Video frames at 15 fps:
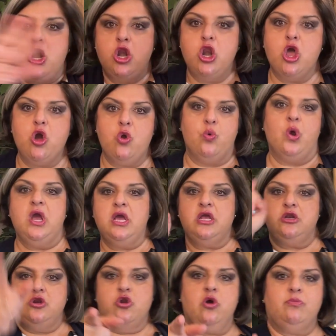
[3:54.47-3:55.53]
No
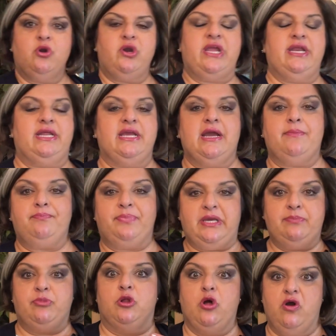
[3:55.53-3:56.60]
more hitting up
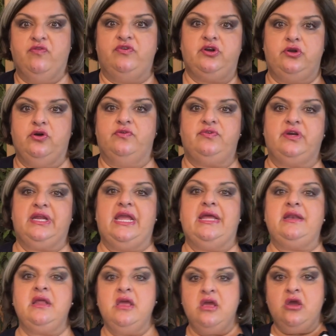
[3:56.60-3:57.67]
people over and over
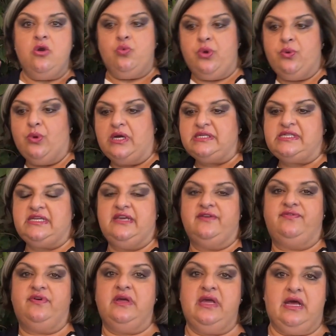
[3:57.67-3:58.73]
again. We want to
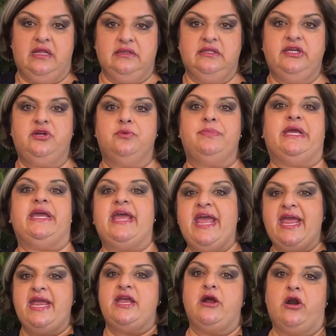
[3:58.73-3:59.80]
give a little bit.
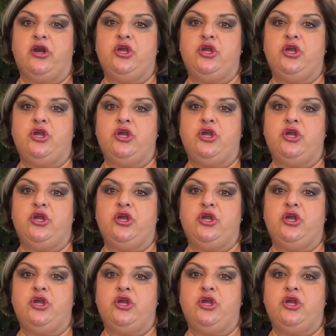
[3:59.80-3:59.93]
Hey, are